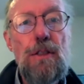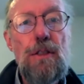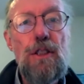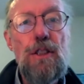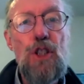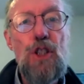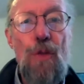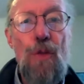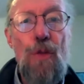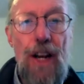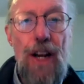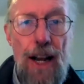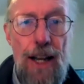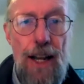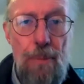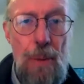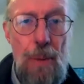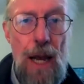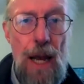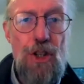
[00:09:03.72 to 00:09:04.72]
Soviet
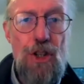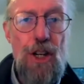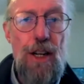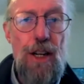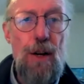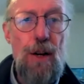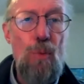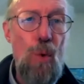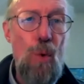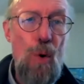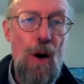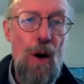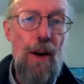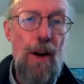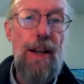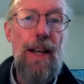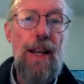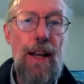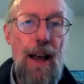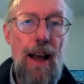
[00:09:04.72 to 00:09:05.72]
occupation and
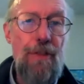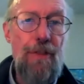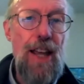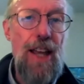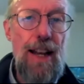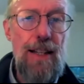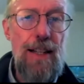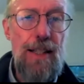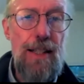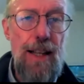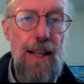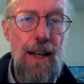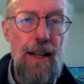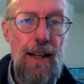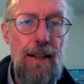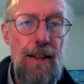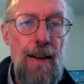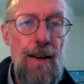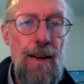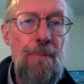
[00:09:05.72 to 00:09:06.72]
war in Afghanistan
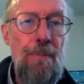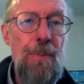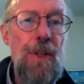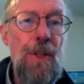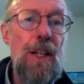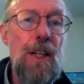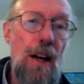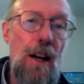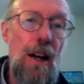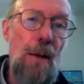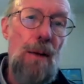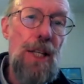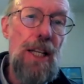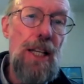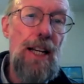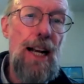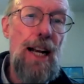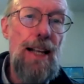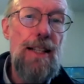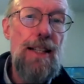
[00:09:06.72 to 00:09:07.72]
to come to
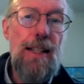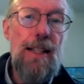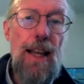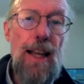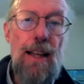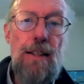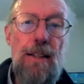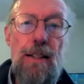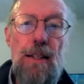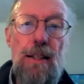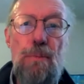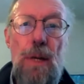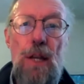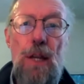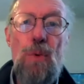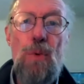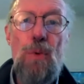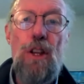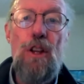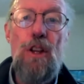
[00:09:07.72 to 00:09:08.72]
the United States to
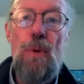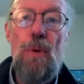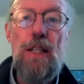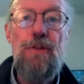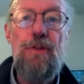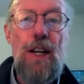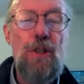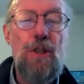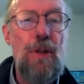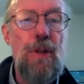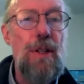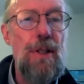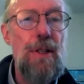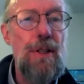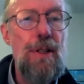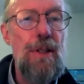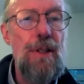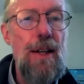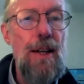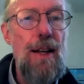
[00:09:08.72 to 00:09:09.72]
meet with US
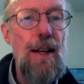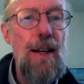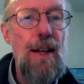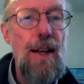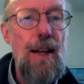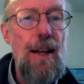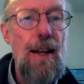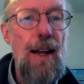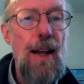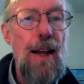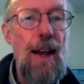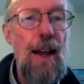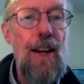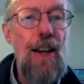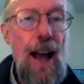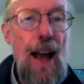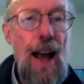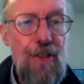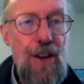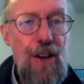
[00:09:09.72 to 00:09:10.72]
veterans. And
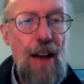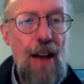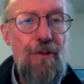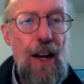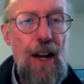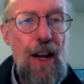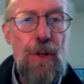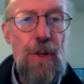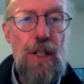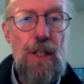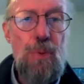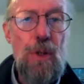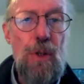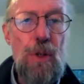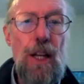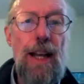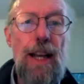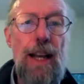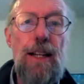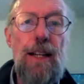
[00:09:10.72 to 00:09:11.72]
the Afghan veterans were
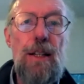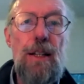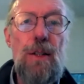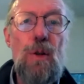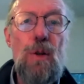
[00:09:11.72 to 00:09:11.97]
like,